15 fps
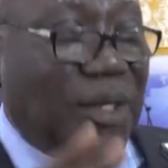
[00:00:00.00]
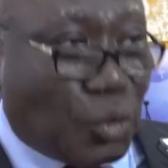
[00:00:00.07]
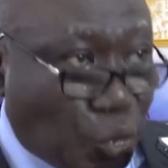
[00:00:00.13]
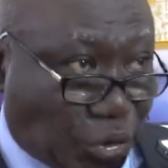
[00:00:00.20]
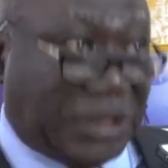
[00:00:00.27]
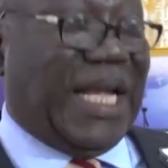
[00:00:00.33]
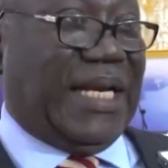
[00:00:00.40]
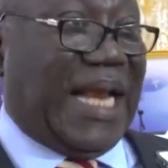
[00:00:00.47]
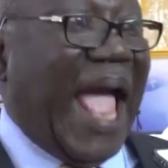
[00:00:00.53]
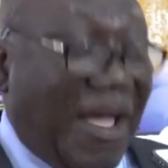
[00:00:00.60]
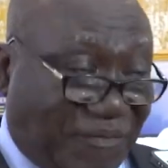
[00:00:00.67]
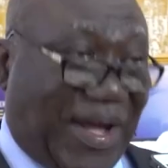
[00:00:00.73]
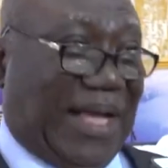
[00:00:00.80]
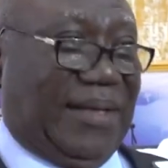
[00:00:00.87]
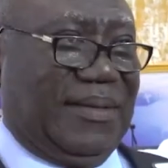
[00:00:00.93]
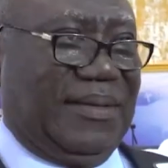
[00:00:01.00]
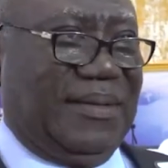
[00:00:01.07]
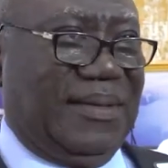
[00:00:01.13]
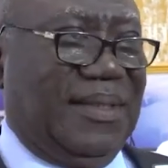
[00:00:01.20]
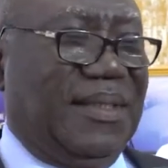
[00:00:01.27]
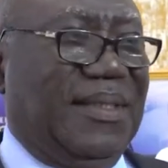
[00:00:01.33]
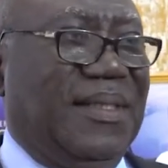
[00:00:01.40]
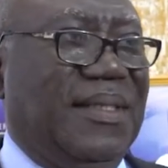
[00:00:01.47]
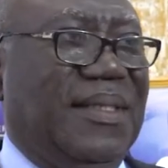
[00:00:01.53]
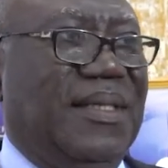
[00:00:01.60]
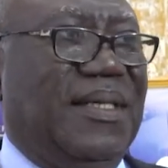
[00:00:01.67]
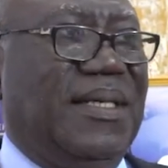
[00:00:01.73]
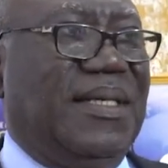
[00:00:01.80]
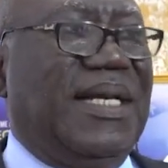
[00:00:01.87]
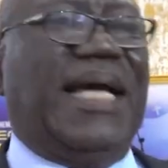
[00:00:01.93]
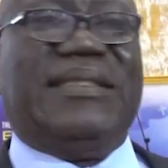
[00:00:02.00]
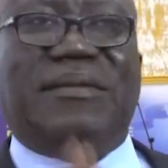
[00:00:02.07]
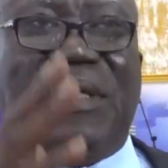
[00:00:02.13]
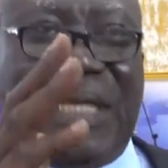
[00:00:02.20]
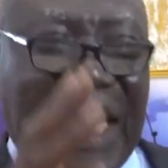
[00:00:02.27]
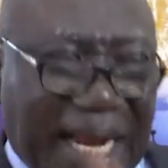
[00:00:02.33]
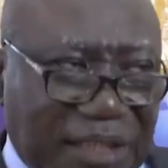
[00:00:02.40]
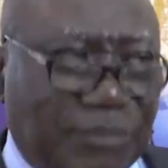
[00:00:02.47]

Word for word: crusade ever that's, that